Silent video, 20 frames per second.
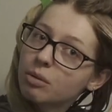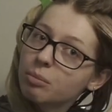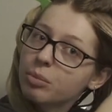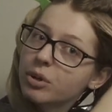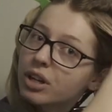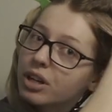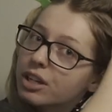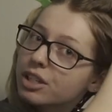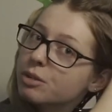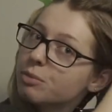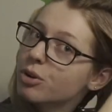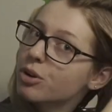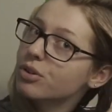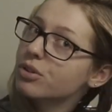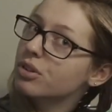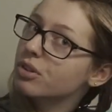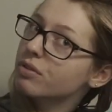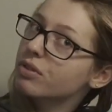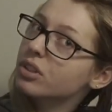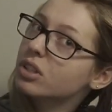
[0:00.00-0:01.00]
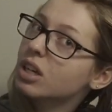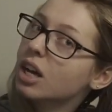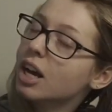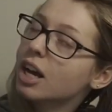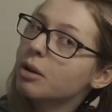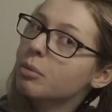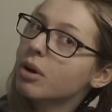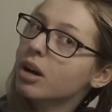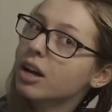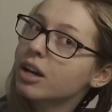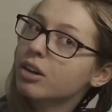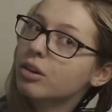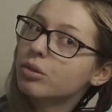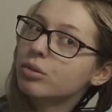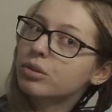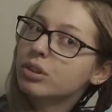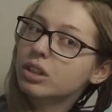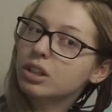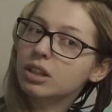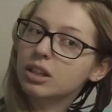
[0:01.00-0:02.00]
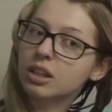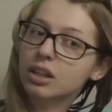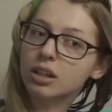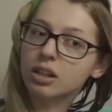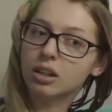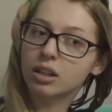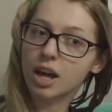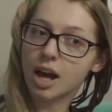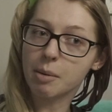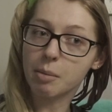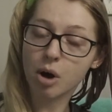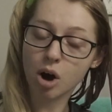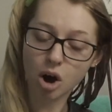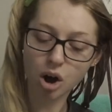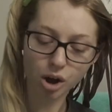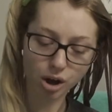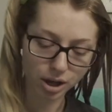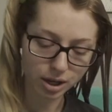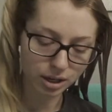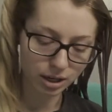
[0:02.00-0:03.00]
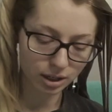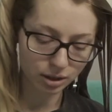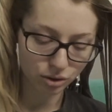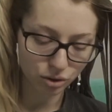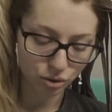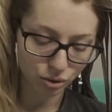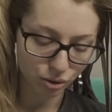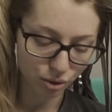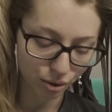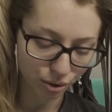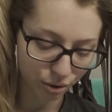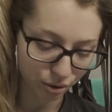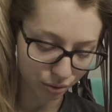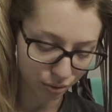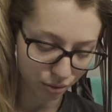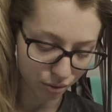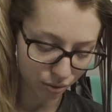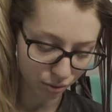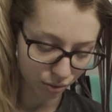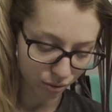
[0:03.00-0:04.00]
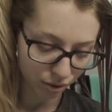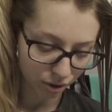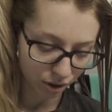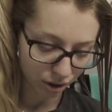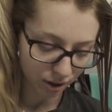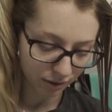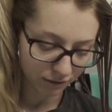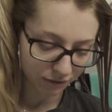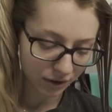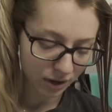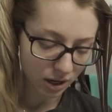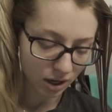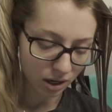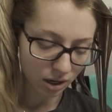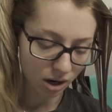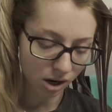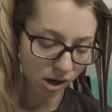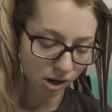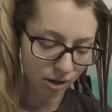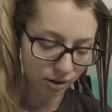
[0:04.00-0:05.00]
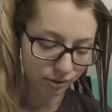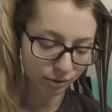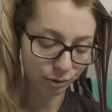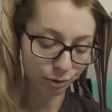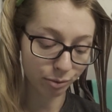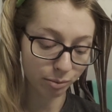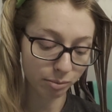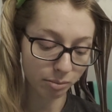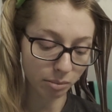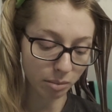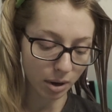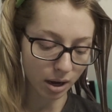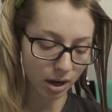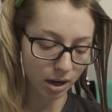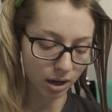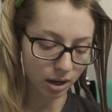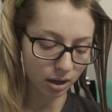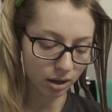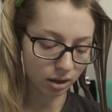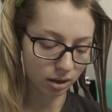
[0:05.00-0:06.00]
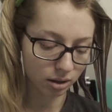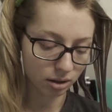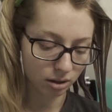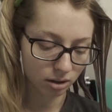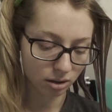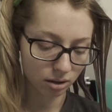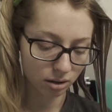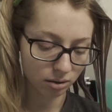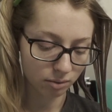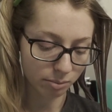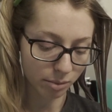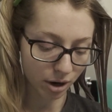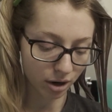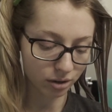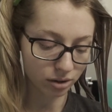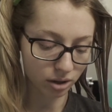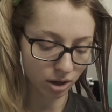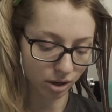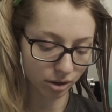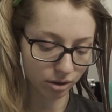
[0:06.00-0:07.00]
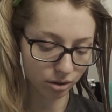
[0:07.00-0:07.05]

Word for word: because most of the time I only am on and scroll through the feed of my Marris